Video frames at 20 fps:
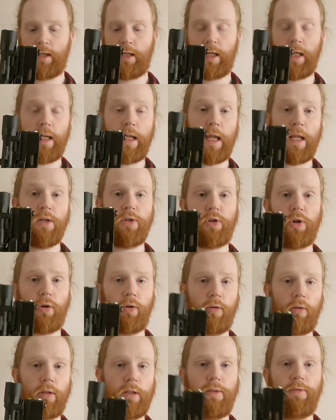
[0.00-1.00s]

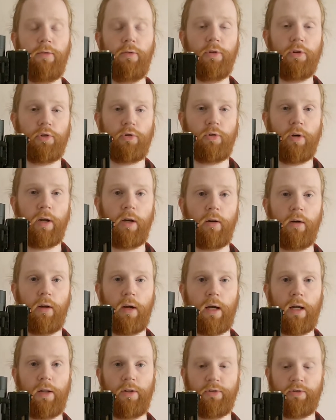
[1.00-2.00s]
Internally for the
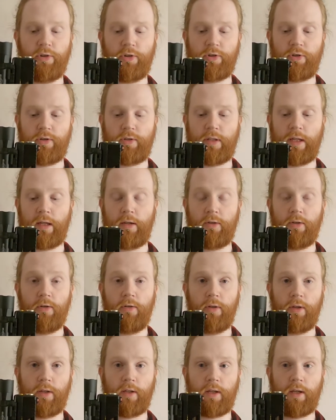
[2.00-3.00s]
trigger, I'll just tell you
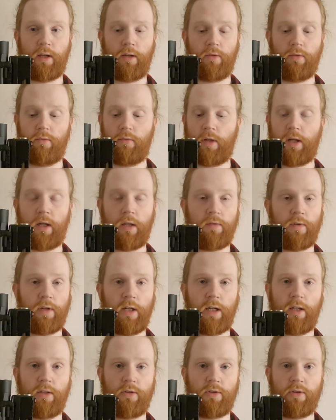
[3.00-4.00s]
that I don't have
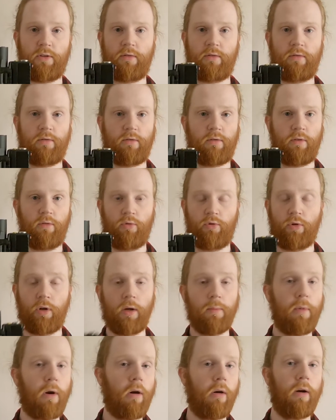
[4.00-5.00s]
enhanced
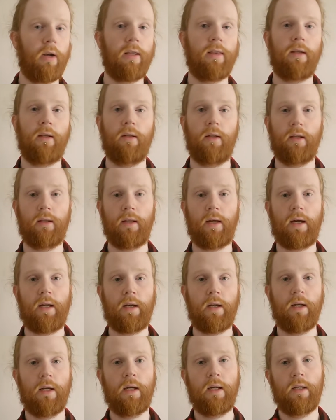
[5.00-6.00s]
trigger bar or anything like
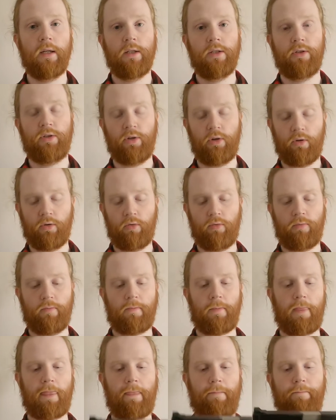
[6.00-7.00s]
that. So
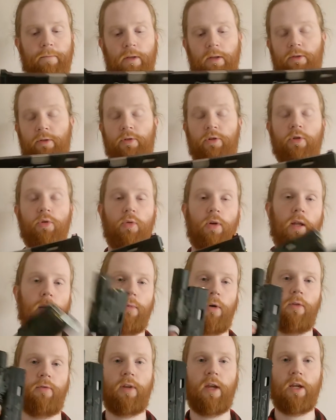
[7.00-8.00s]
there's no kind of
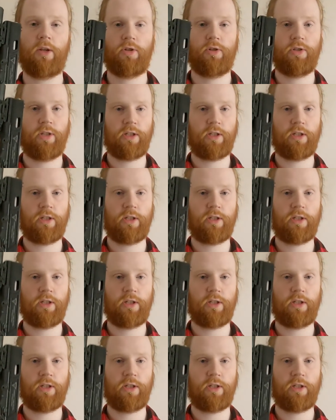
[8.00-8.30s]
modifications.